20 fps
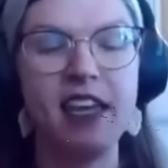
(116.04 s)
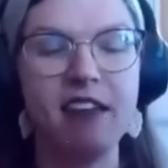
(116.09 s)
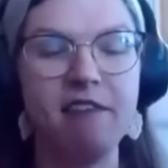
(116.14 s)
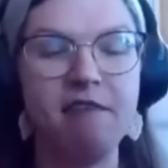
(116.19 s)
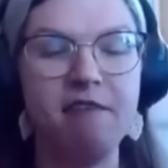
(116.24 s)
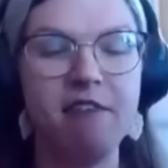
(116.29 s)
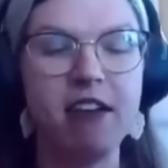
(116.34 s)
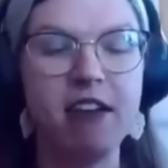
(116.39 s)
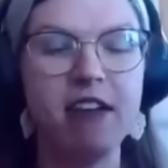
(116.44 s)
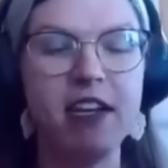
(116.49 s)

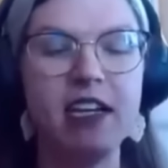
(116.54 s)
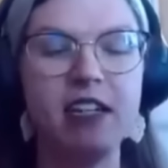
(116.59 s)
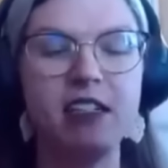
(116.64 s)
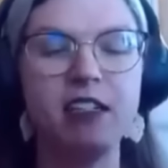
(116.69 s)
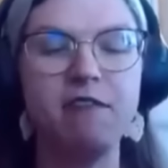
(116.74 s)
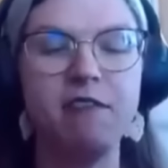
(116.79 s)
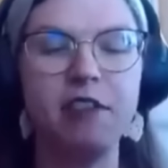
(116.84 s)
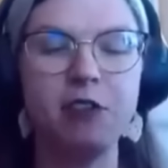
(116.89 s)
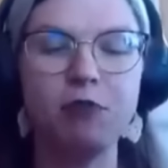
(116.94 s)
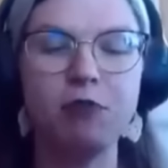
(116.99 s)
According to
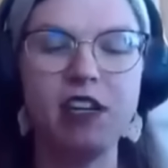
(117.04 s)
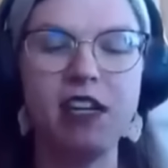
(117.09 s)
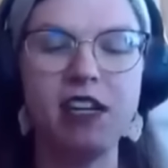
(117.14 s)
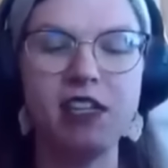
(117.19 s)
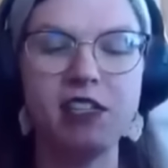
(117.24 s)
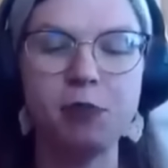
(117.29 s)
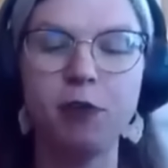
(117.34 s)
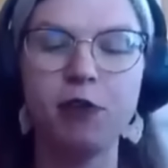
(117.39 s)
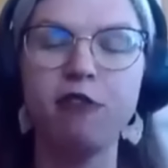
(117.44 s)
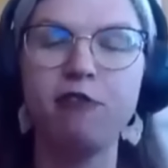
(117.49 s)

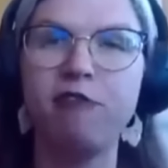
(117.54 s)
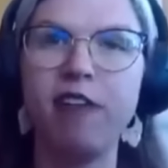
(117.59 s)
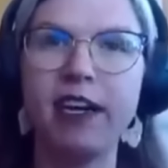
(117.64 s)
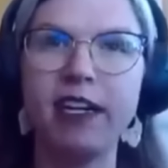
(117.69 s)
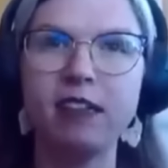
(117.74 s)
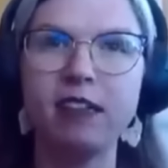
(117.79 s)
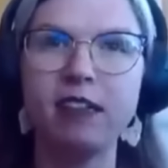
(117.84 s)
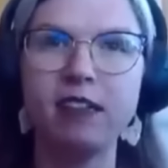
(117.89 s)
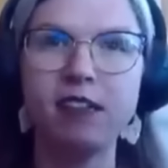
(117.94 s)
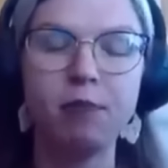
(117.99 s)
Whitney, this
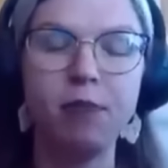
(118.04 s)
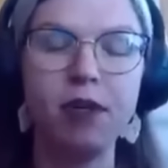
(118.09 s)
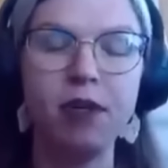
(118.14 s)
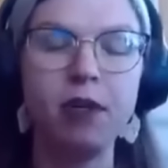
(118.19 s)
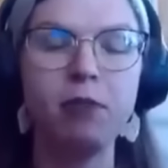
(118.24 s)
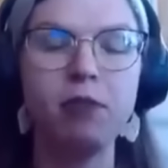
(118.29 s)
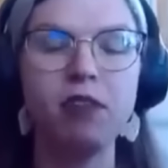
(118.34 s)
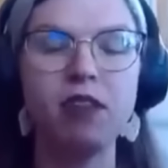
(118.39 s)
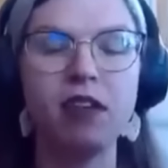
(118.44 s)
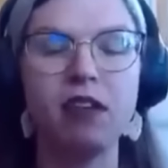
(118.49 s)
has always
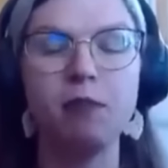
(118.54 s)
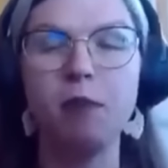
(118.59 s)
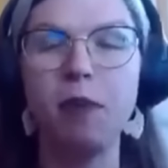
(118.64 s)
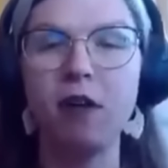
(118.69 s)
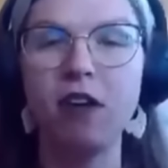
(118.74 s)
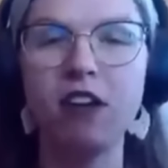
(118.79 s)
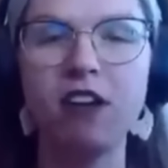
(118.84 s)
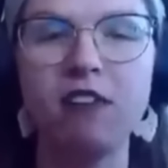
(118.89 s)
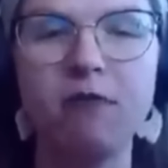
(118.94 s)
been the plan,